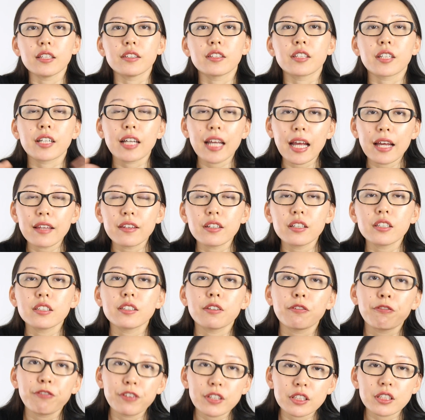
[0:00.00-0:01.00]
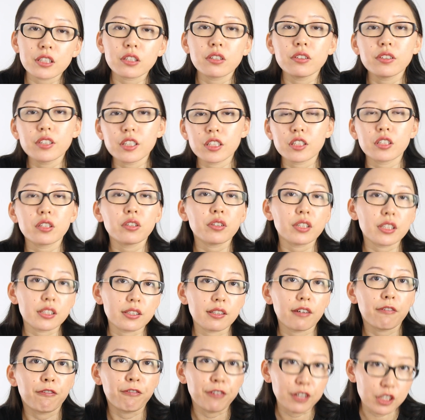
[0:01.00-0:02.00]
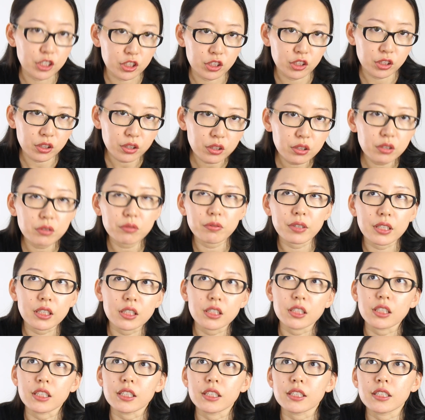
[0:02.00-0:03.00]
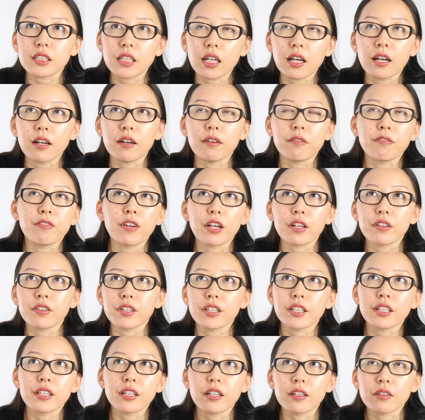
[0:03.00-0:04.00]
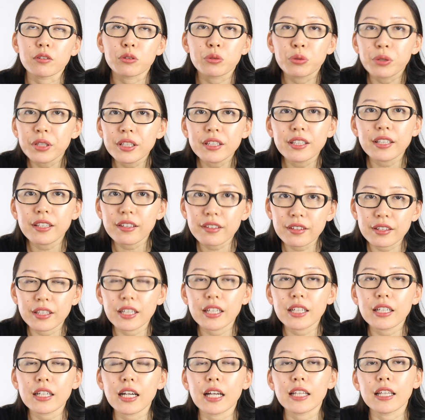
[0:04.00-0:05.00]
Together, the physical and phygital is digital, which is a very uh, trending thing.